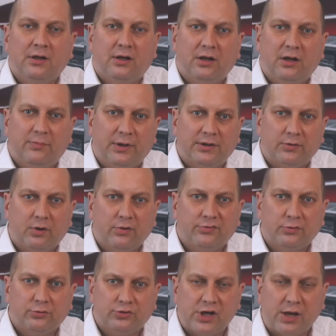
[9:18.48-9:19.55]
uh, but
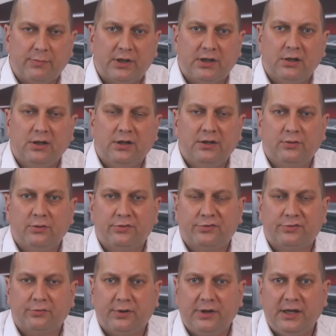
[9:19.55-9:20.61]
also chemical
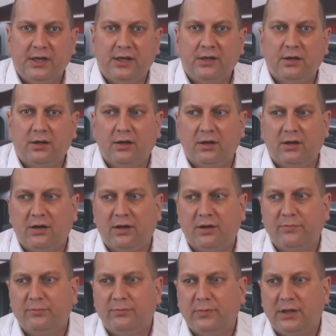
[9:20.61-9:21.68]
industry,
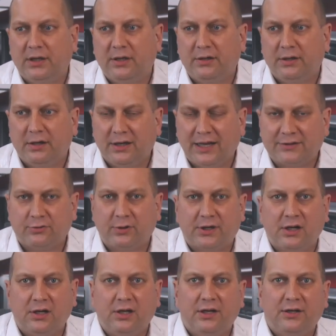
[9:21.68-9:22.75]
um, in
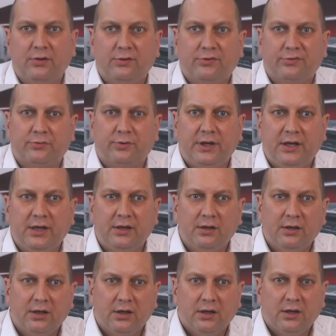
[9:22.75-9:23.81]
electrical industry,
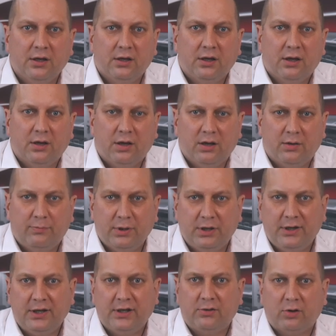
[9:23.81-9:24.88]
uh,
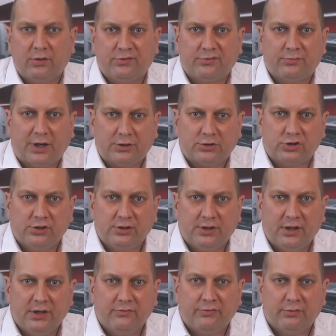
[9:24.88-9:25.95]
building
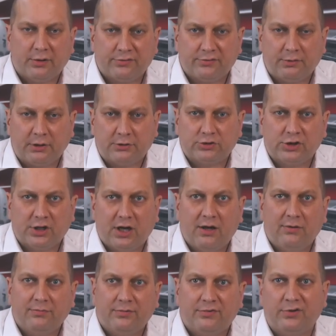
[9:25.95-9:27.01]
construction
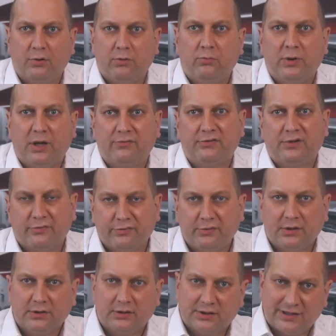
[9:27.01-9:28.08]
infrastructure. So we have
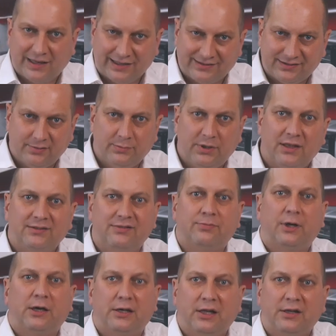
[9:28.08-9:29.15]
different customers
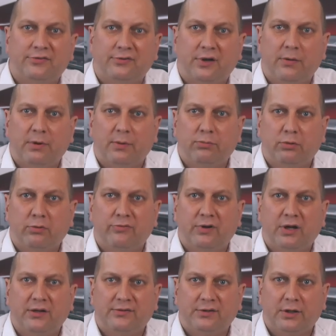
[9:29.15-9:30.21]
where glass fiber
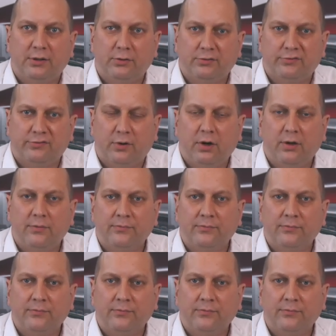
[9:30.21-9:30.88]
profiles are used for.